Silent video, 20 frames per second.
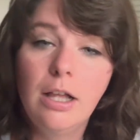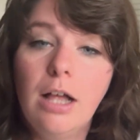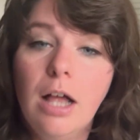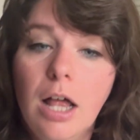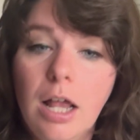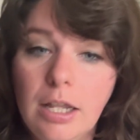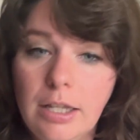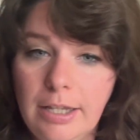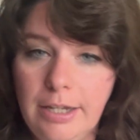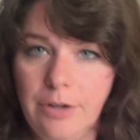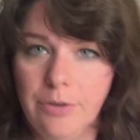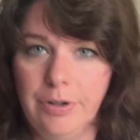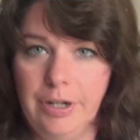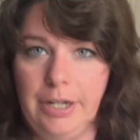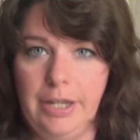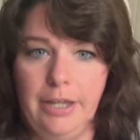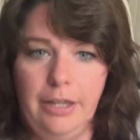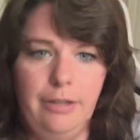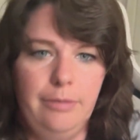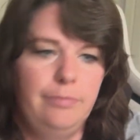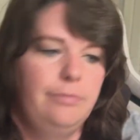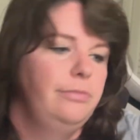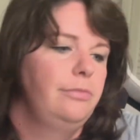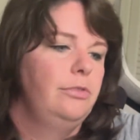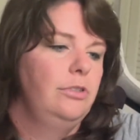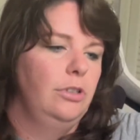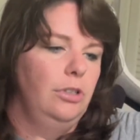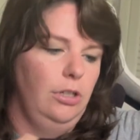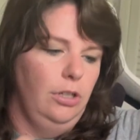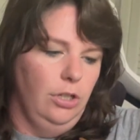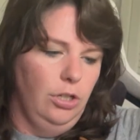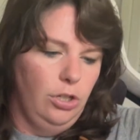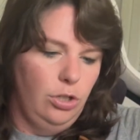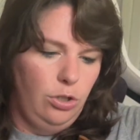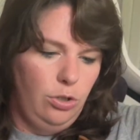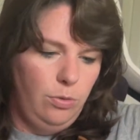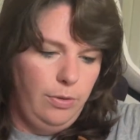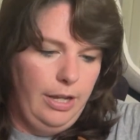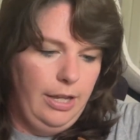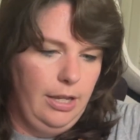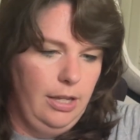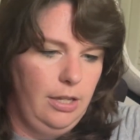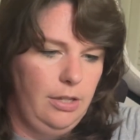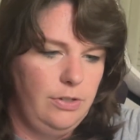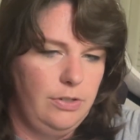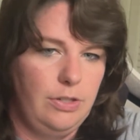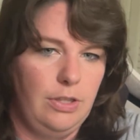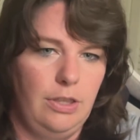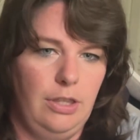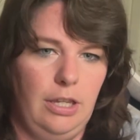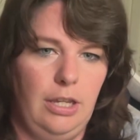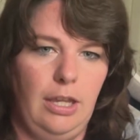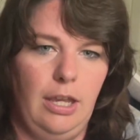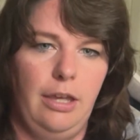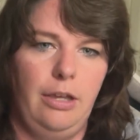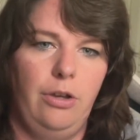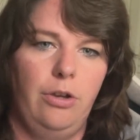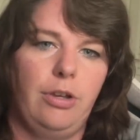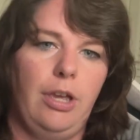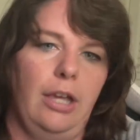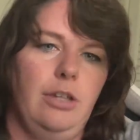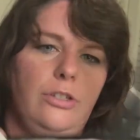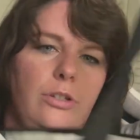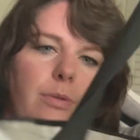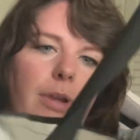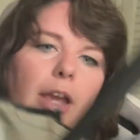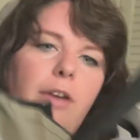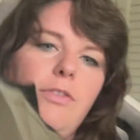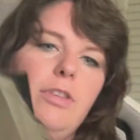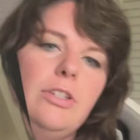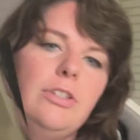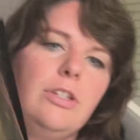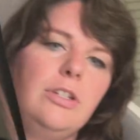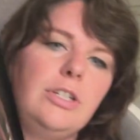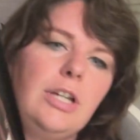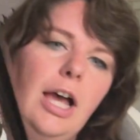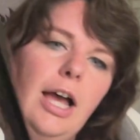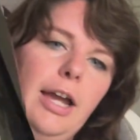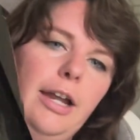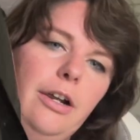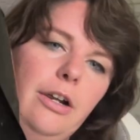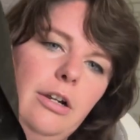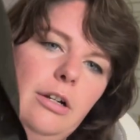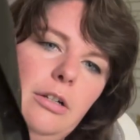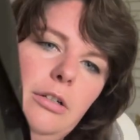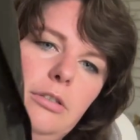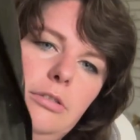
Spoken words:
Illyria, who is the, okay, so we have this entire,